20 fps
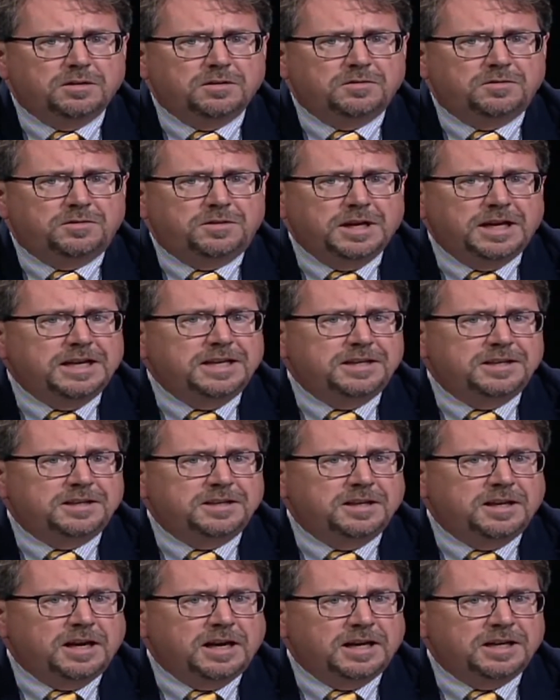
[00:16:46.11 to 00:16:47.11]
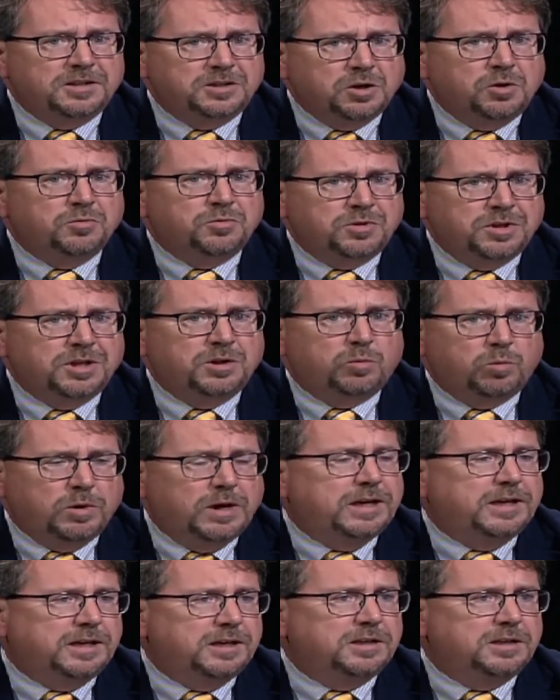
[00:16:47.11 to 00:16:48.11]
they, I don't think,
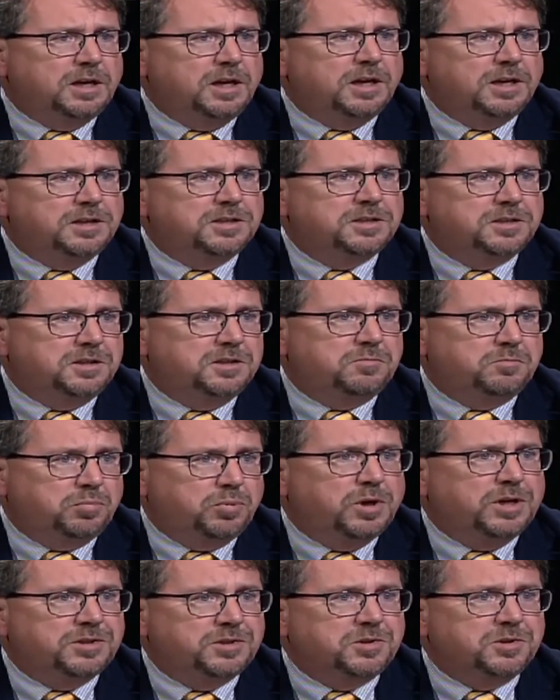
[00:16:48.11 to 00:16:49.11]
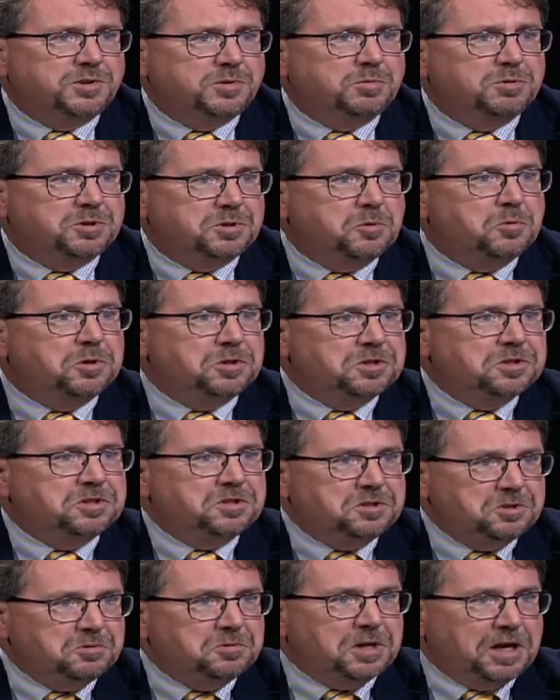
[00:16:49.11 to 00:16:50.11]
recognized that Brussels was going to
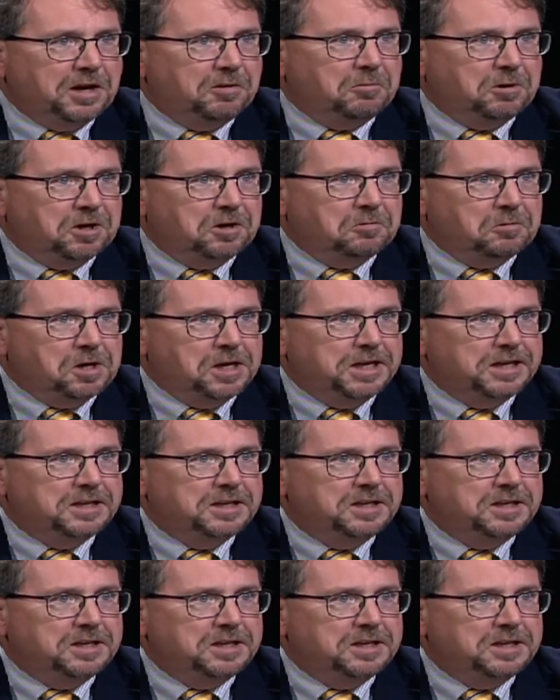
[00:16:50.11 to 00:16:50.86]
do that right away.